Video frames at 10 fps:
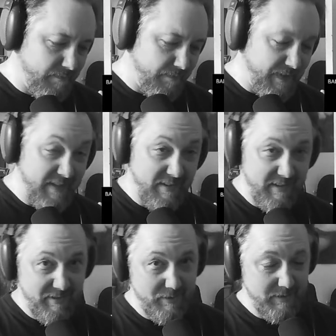let's get
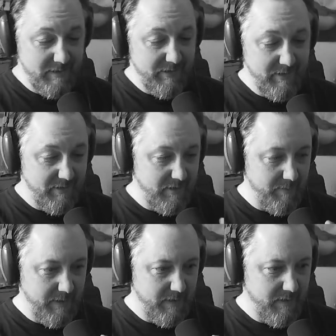into it because this is going to
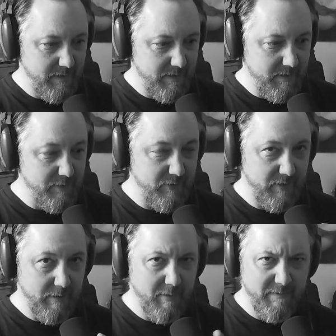be
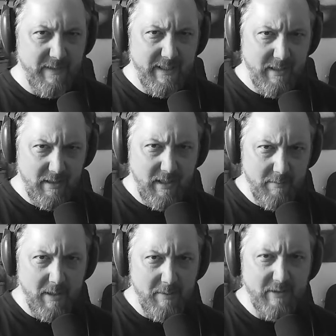interesting. I'm going to find out a lot
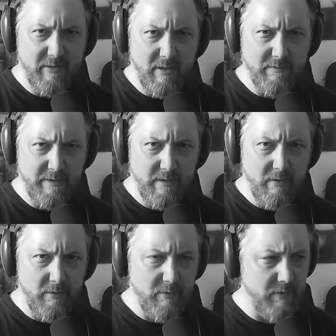about myself, you
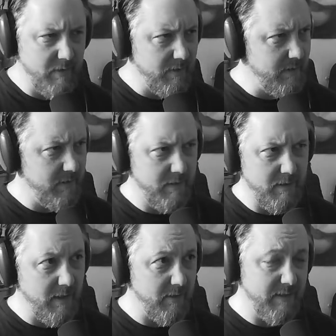know.
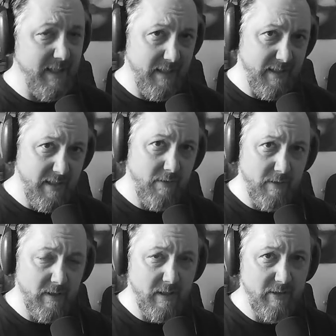Other than that, head over
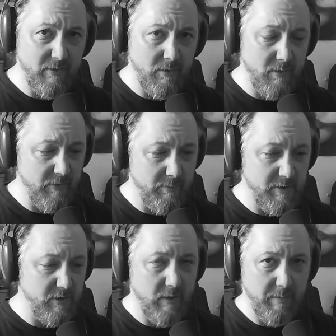to the Discord. There's a
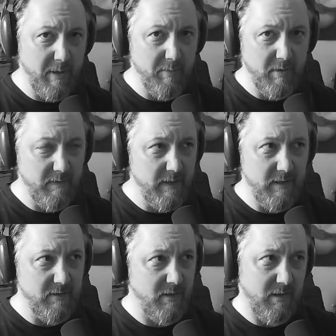bunch of great people over there
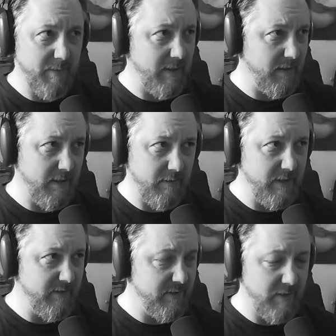talking about a lot of
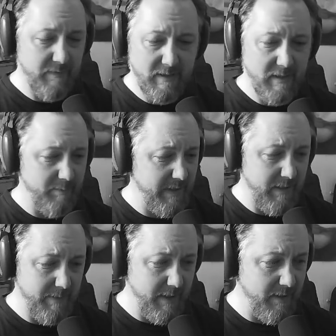great stuff, a lot of
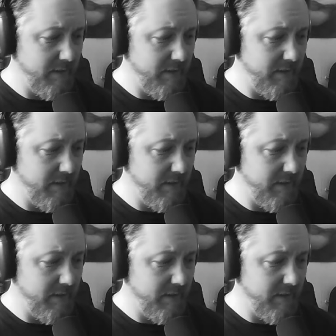BAND-MAID,